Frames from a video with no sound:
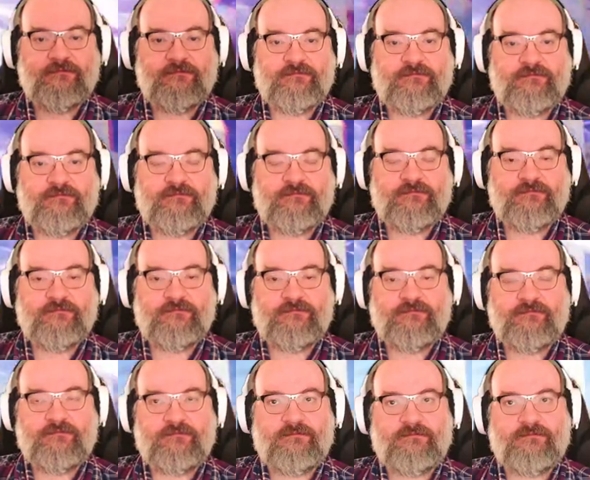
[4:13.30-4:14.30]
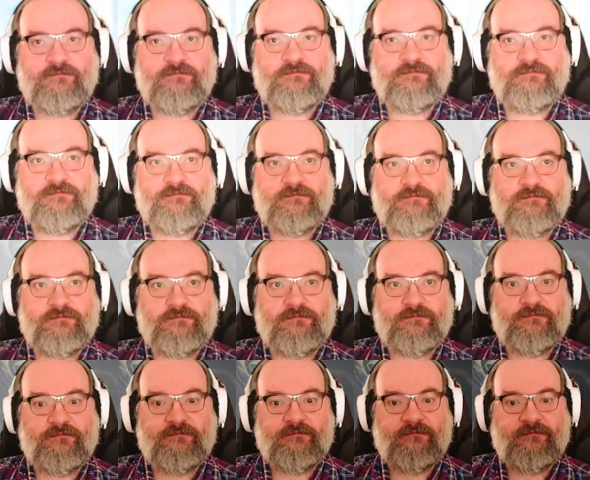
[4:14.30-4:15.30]

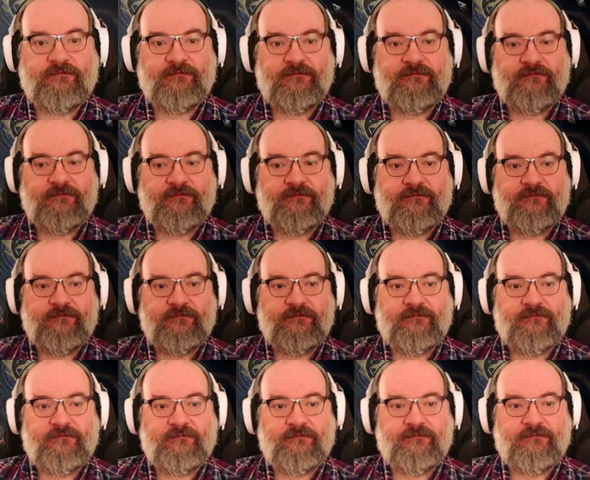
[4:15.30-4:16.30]
Nothing is said.